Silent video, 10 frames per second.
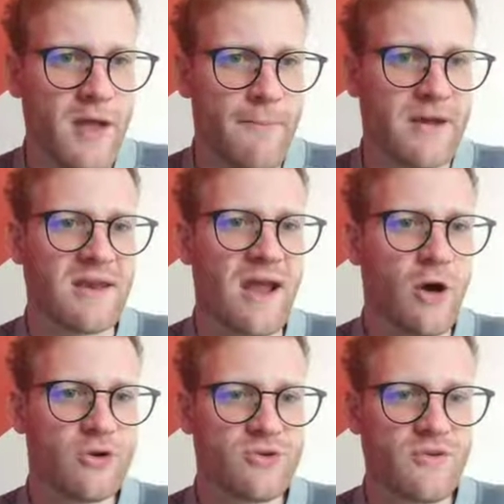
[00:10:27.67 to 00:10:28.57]
but
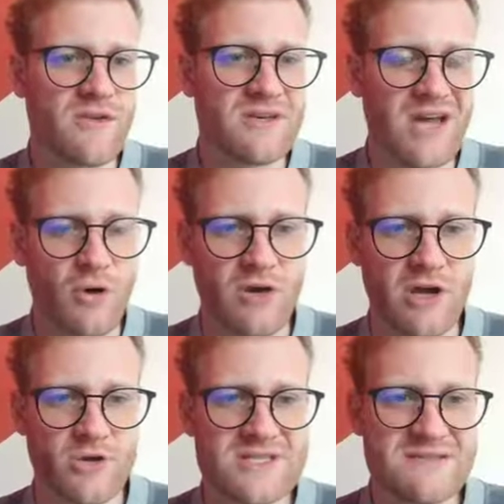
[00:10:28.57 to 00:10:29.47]
now to the
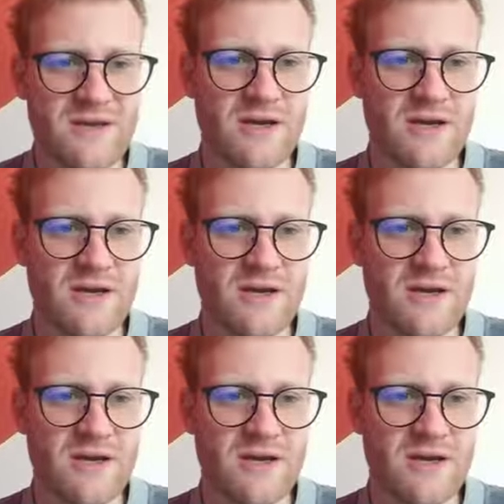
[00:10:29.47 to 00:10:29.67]
downloads